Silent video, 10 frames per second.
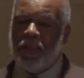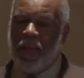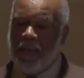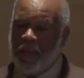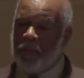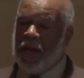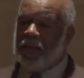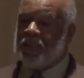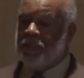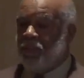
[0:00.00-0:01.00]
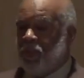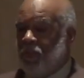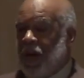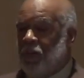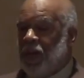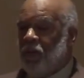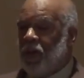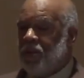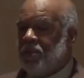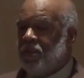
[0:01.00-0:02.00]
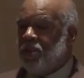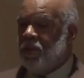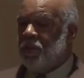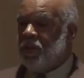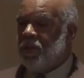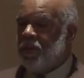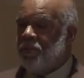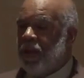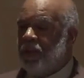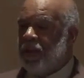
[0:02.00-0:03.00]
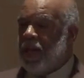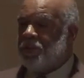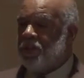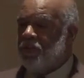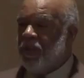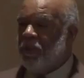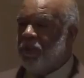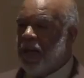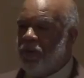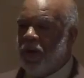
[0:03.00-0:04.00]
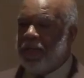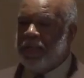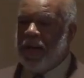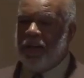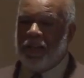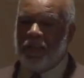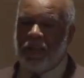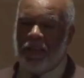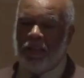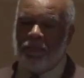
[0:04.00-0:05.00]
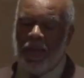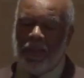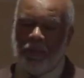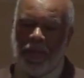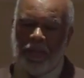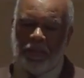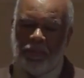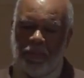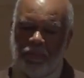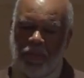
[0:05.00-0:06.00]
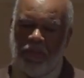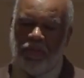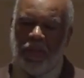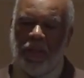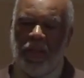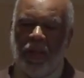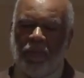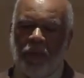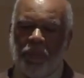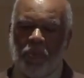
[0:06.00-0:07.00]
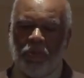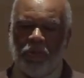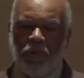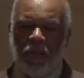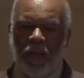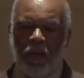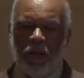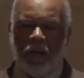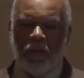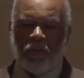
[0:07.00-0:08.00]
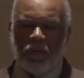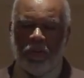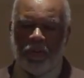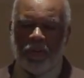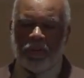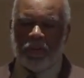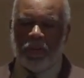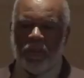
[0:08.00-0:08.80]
And in the policy, well, why would I want a criminal in my housing development? I write down in the policy brief that people with green hair are criminals.